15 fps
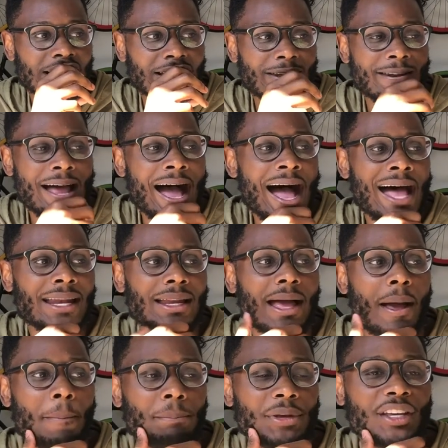not
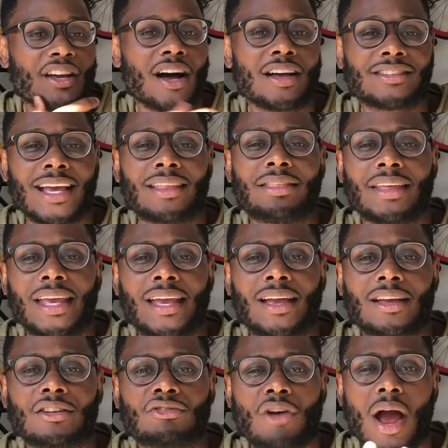because I
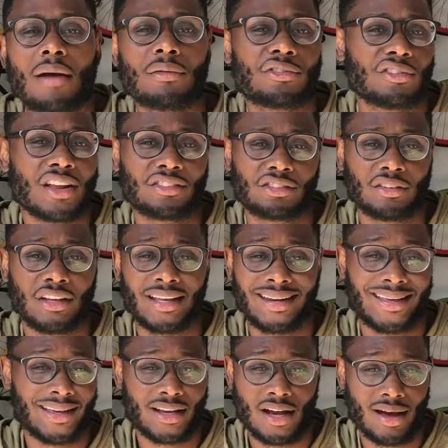think drivers are necessarily going
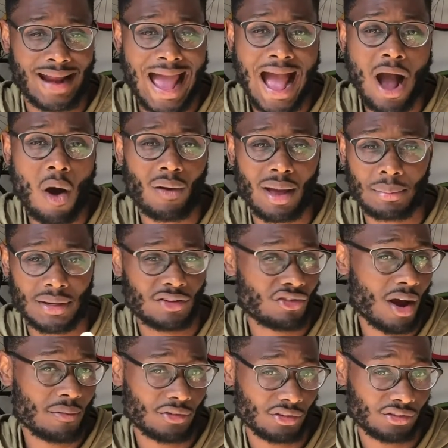to get cut out. I mean,
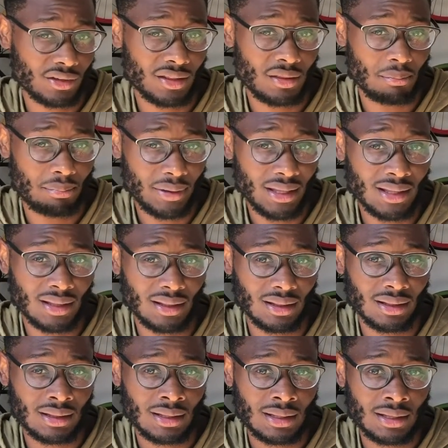drivers are still in the
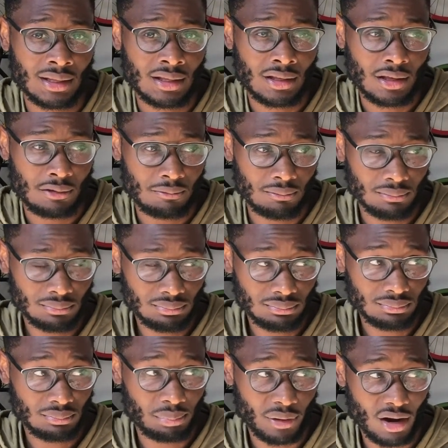bill.
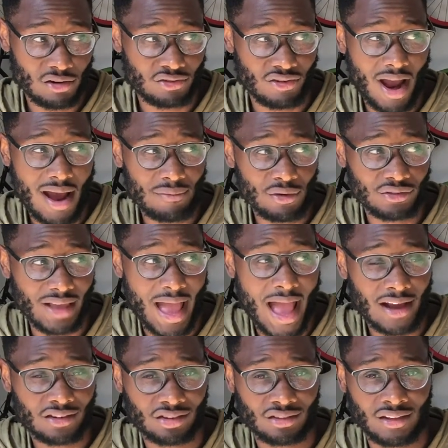But are drivers
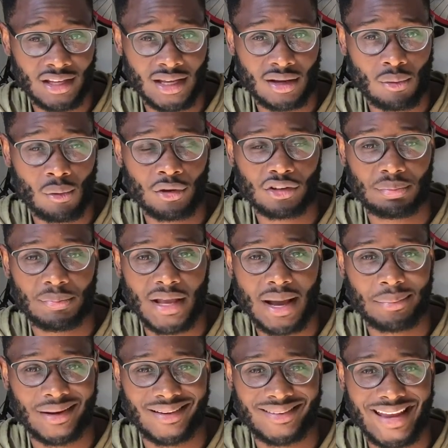actually going to be
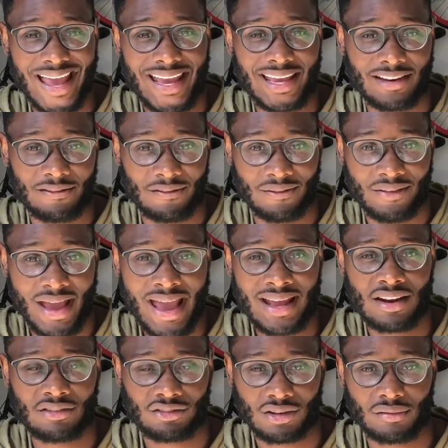able to take
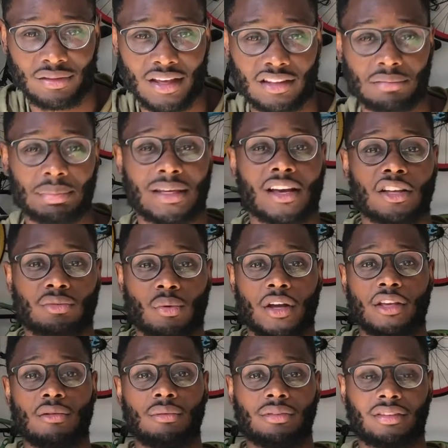advantage of this? Because what
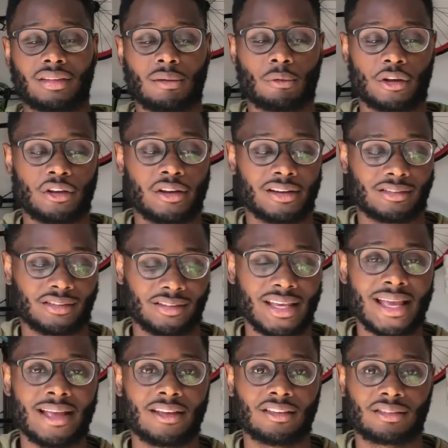you see, where you're going to
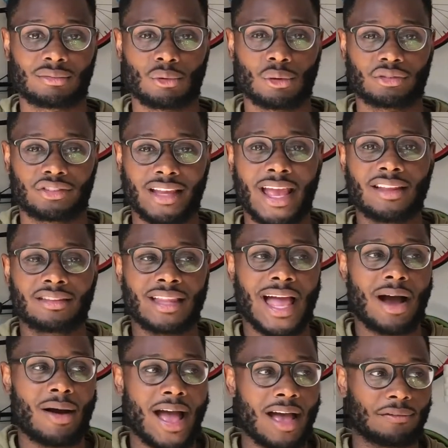see is, well, states
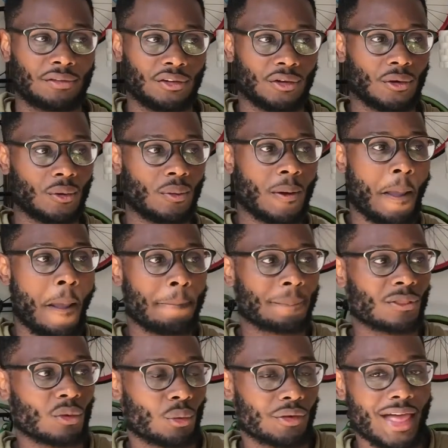now have to,
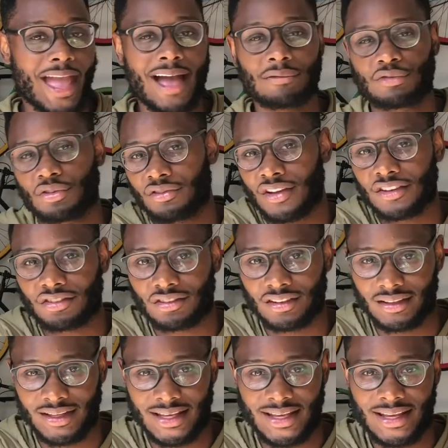where they have
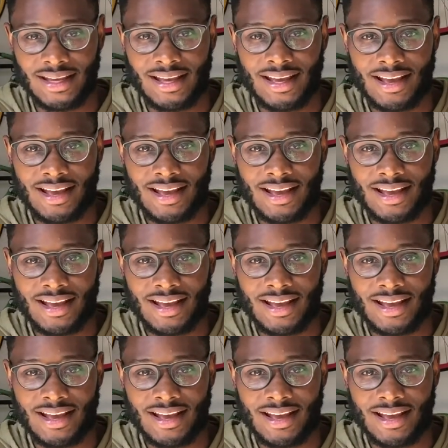traditionally,